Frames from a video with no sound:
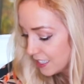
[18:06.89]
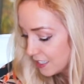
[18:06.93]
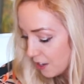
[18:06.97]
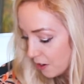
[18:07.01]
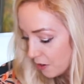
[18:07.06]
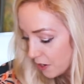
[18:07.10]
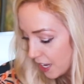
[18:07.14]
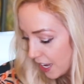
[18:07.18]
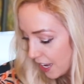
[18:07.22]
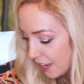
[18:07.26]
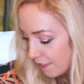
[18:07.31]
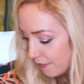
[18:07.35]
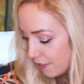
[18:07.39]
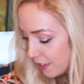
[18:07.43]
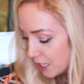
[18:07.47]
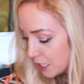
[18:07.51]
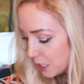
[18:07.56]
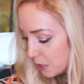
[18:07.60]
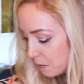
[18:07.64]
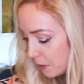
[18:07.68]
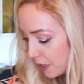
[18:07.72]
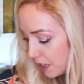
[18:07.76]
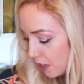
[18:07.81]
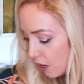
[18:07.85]
okay if they
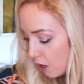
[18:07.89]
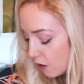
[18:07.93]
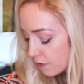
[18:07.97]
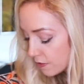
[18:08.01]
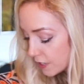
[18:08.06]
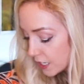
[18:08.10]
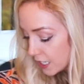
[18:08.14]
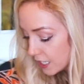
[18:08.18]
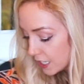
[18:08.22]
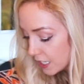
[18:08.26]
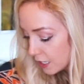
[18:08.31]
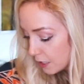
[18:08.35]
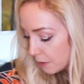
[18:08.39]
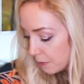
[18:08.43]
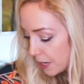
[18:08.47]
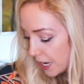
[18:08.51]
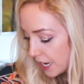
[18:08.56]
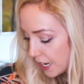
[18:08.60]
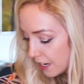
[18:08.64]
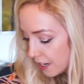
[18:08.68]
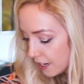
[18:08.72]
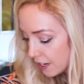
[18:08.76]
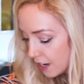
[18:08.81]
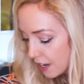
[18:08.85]
spill over a little
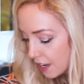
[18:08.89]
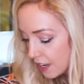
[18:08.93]
bit.